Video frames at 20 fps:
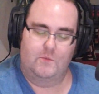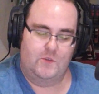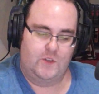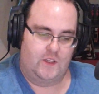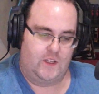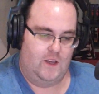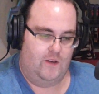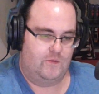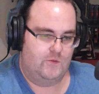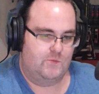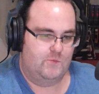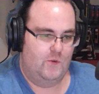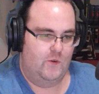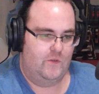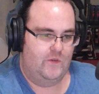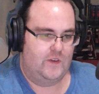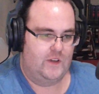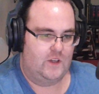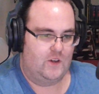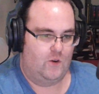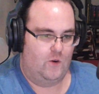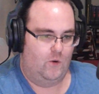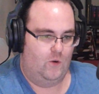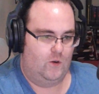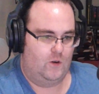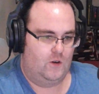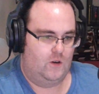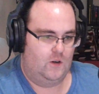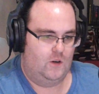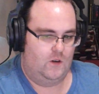Kev's Movie
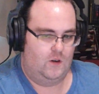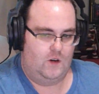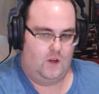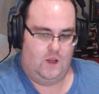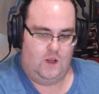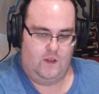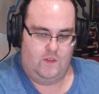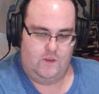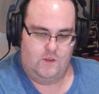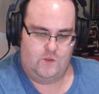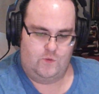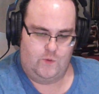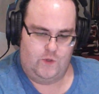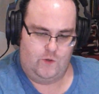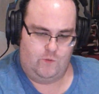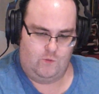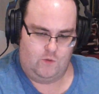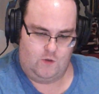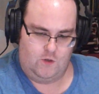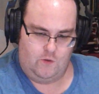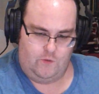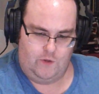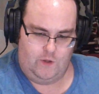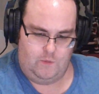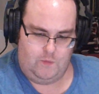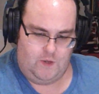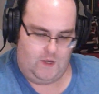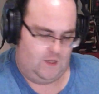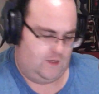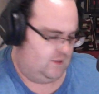Corner. This week we're going
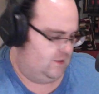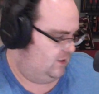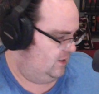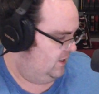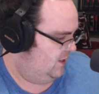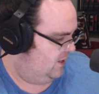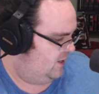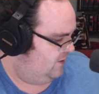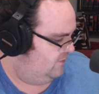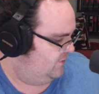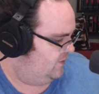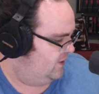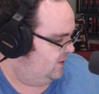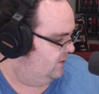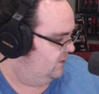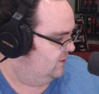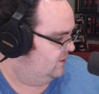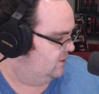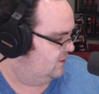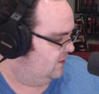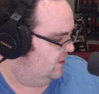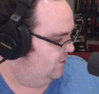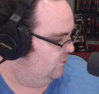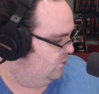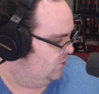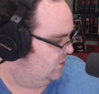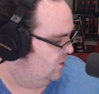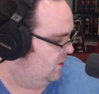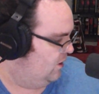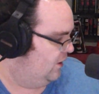back to the AFI list, and
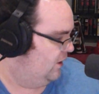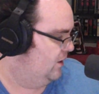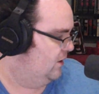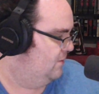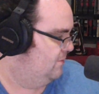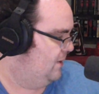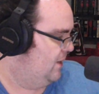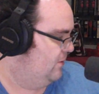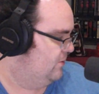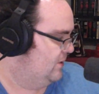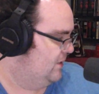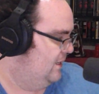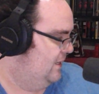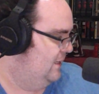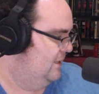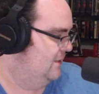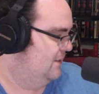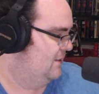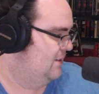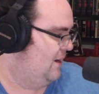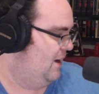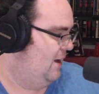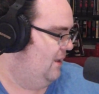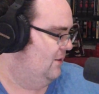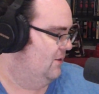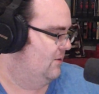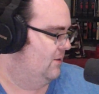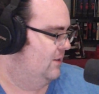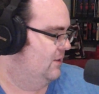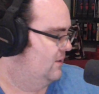we're talking about
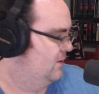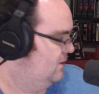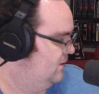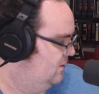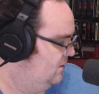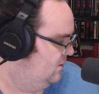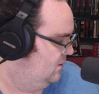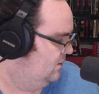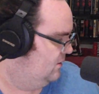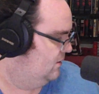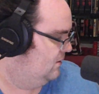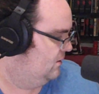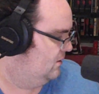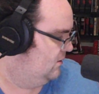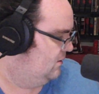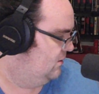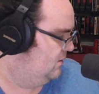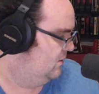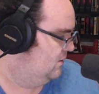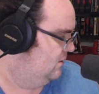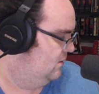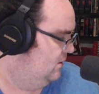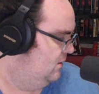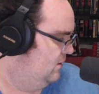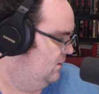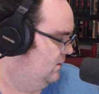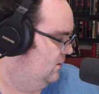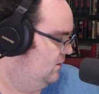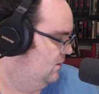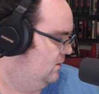Intolerance.
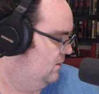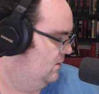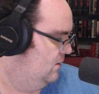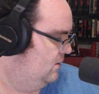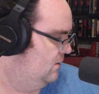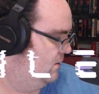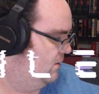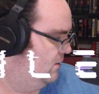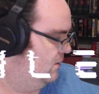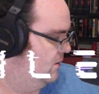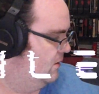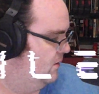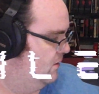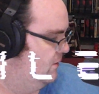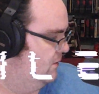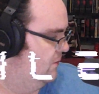Spoilers!